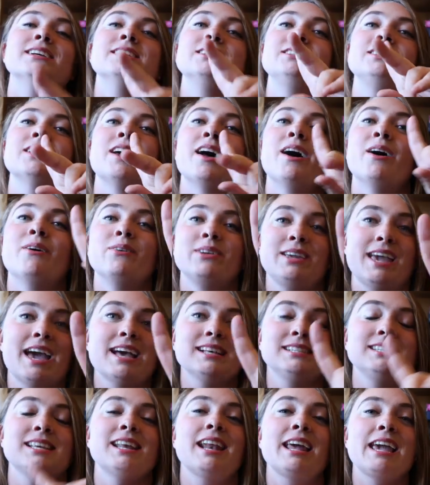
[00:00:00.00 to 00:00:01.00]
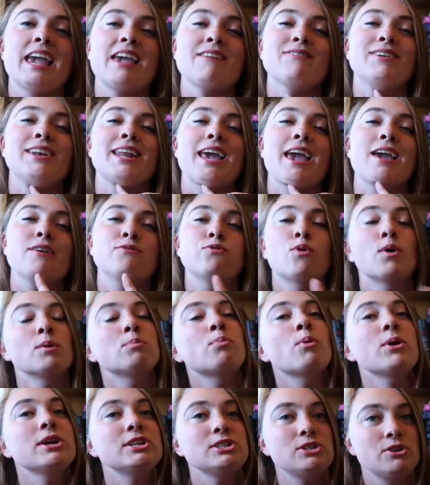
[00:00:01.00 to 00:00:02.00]
so yes, and I gave it a
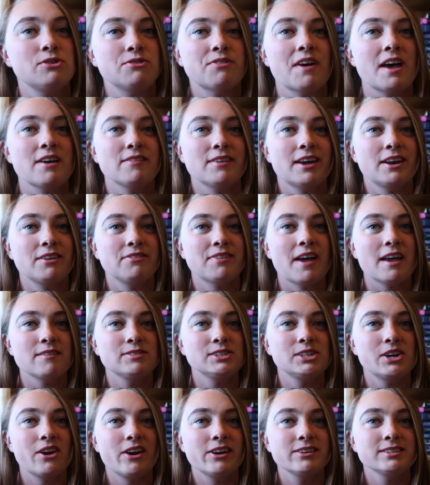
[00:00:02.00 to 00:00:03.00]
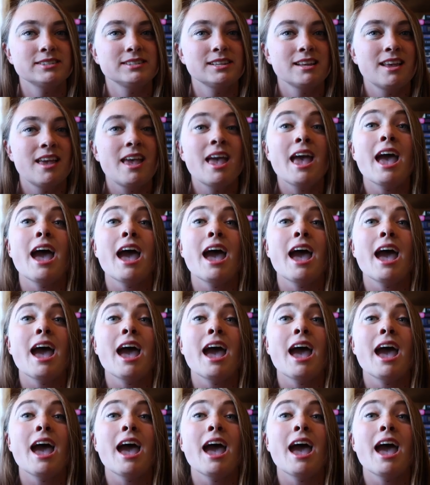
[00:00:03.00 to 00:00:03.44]
4.25 out of 5 stars.